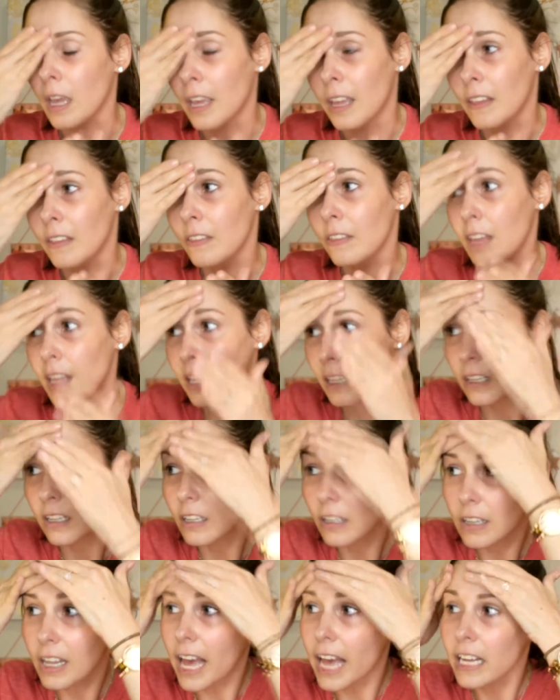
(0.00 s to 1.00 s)
And then
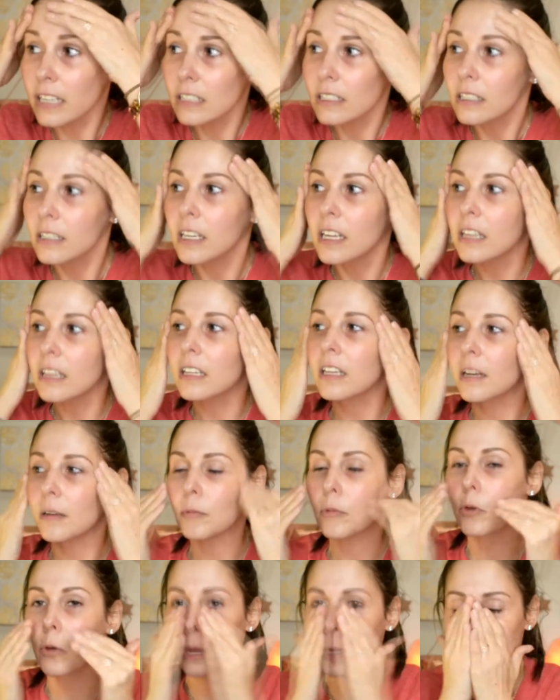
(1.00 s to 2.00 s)
the last thing that
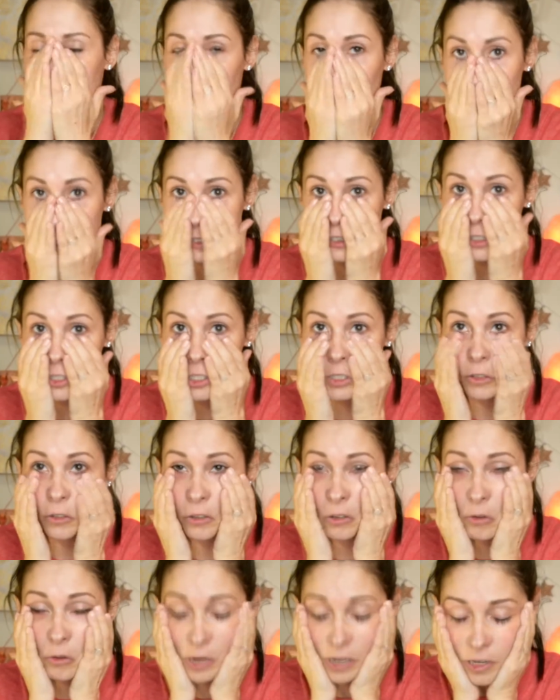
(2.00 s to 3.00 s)
I'm going to
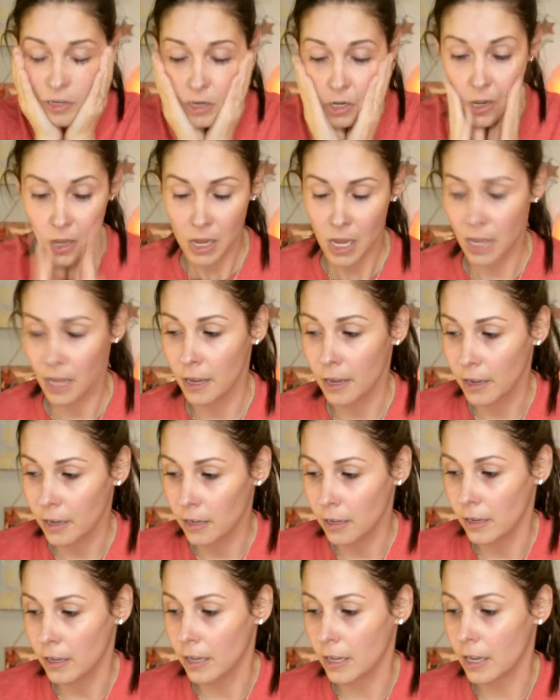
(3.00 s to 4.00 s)
do
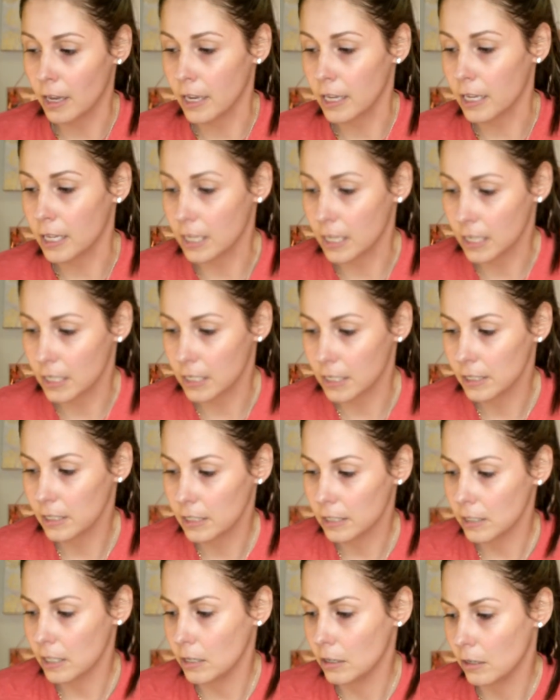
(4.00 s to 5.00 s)

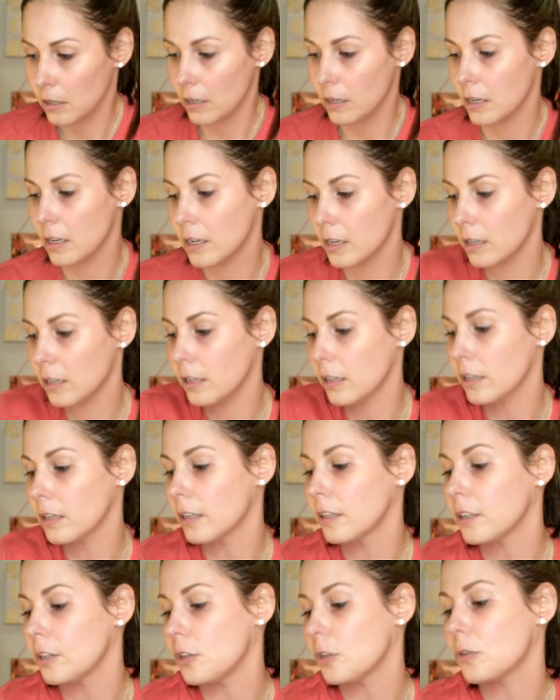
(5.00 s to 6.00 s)
is
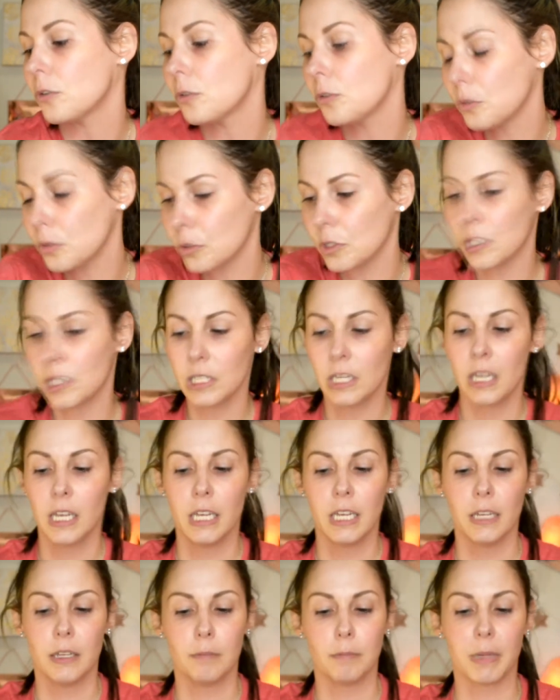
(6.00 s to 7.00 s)
use
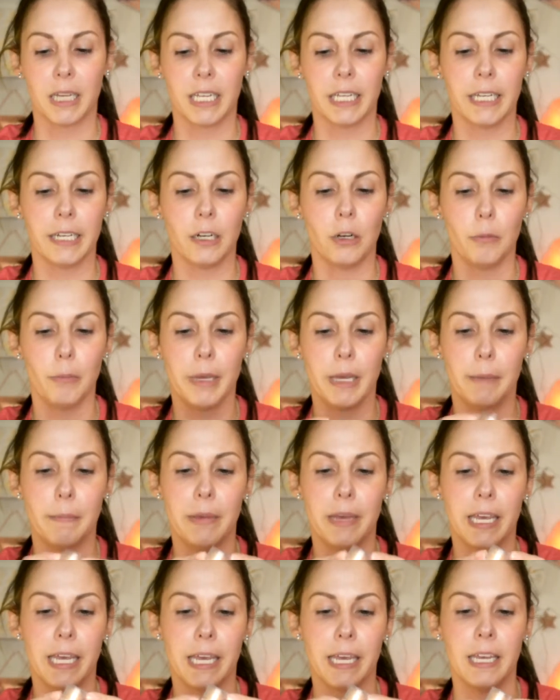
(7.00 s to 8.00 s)
my little
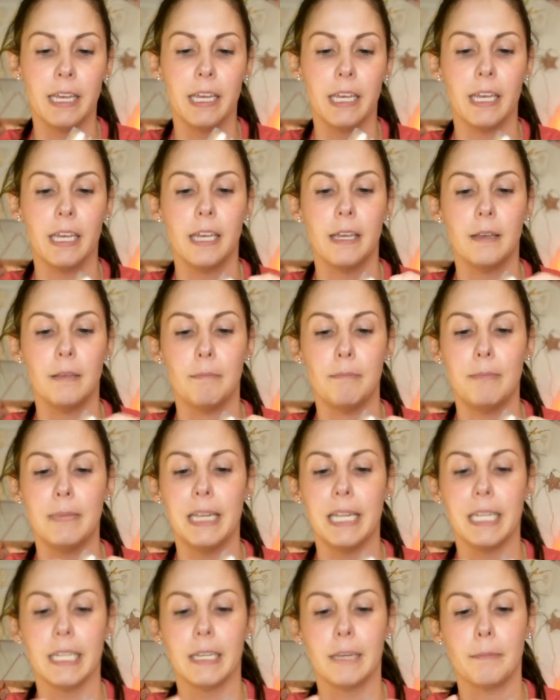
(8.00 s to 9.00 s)
baby
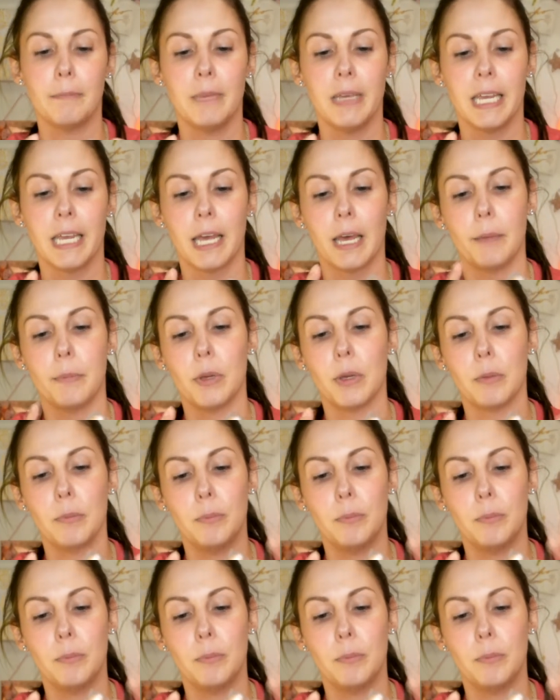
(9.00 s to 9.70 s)
Milk Makeup